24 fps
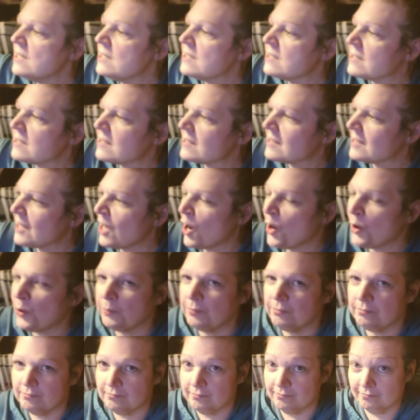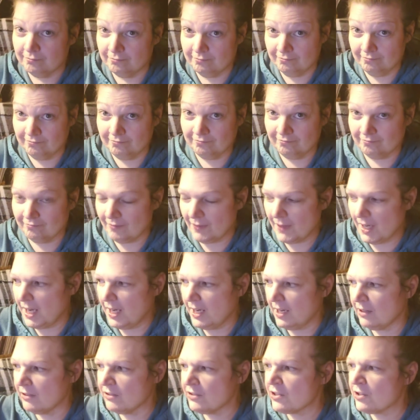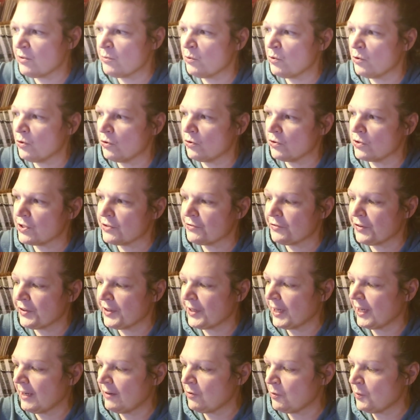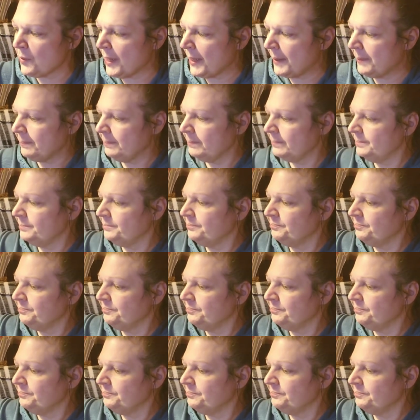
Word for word: So, here's the rules for the giveaway.